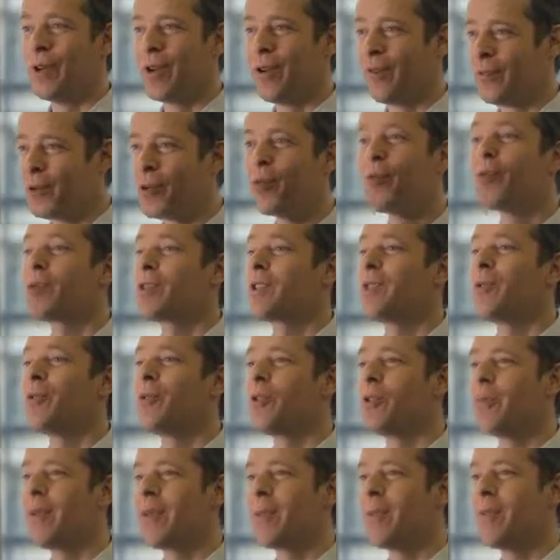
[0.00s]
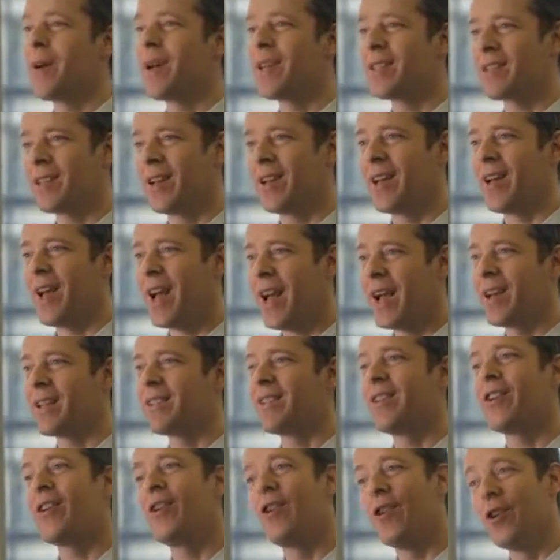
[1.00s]
Of course, it would have been better
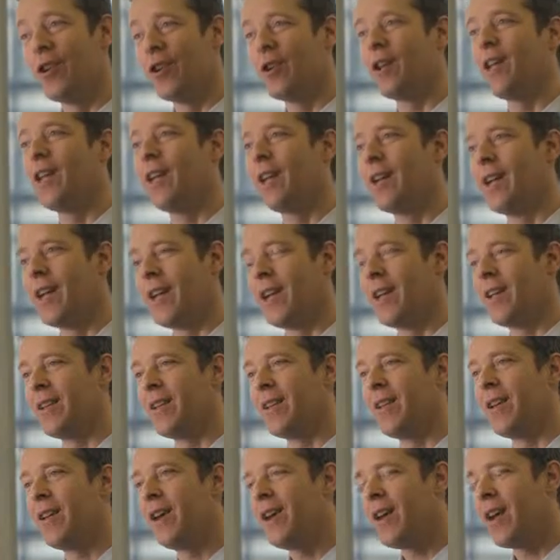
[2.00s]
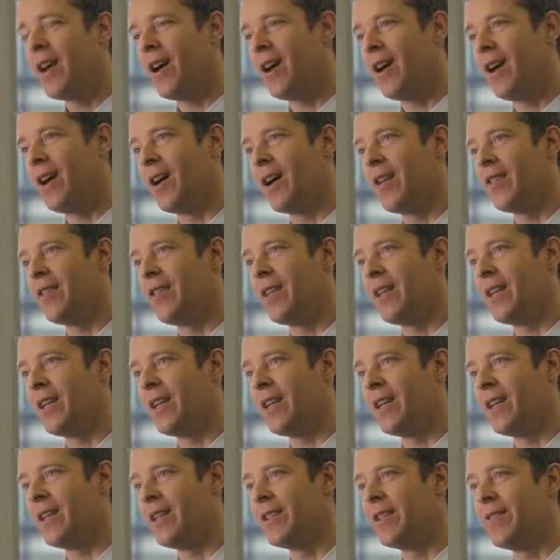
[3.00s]
had earlier in
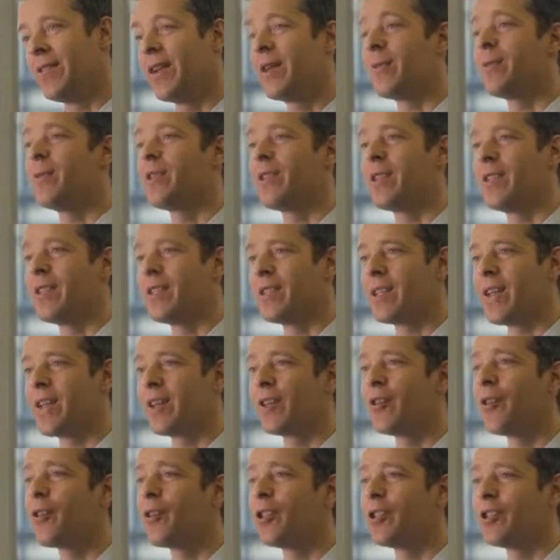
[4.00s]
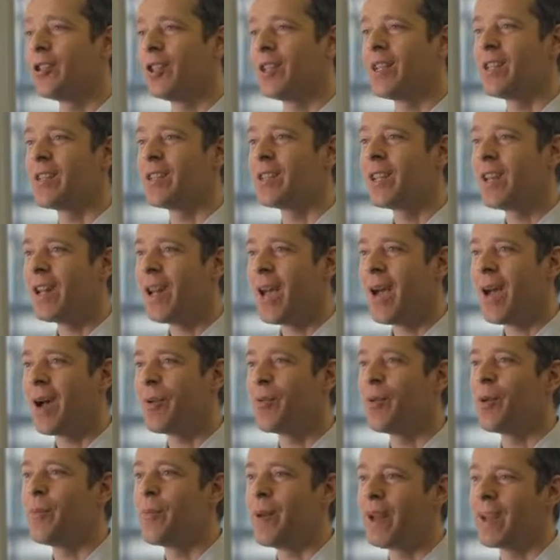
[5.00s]
the development of these technologies,
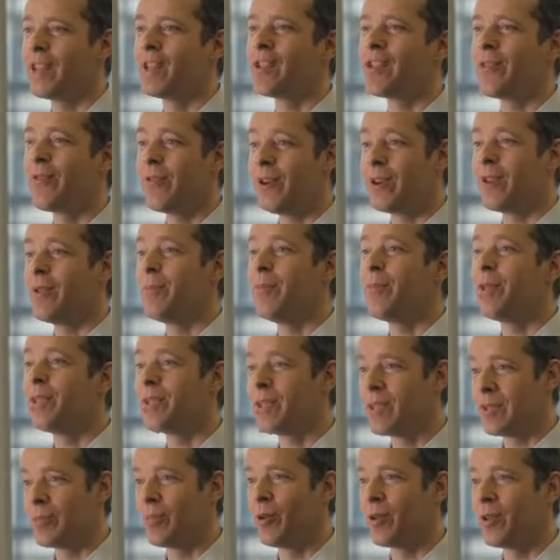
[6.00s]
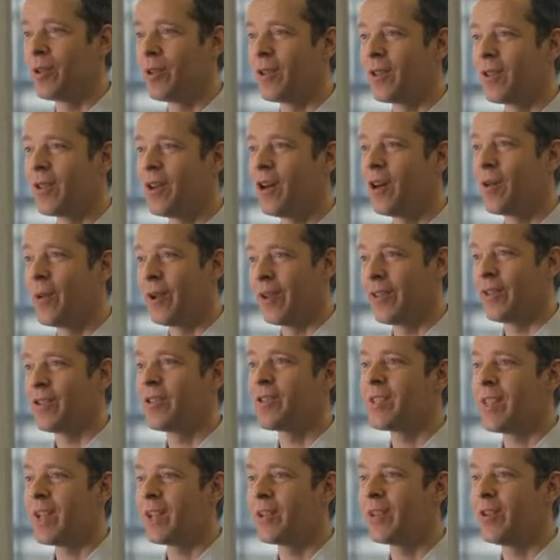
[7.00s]
had we managed to find a business model around
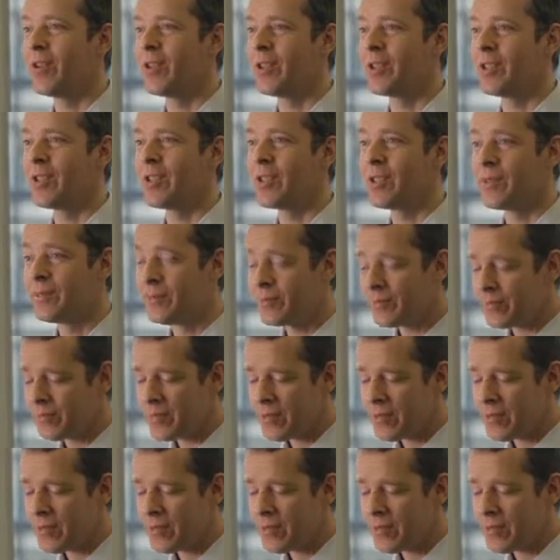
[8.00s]
those technologies.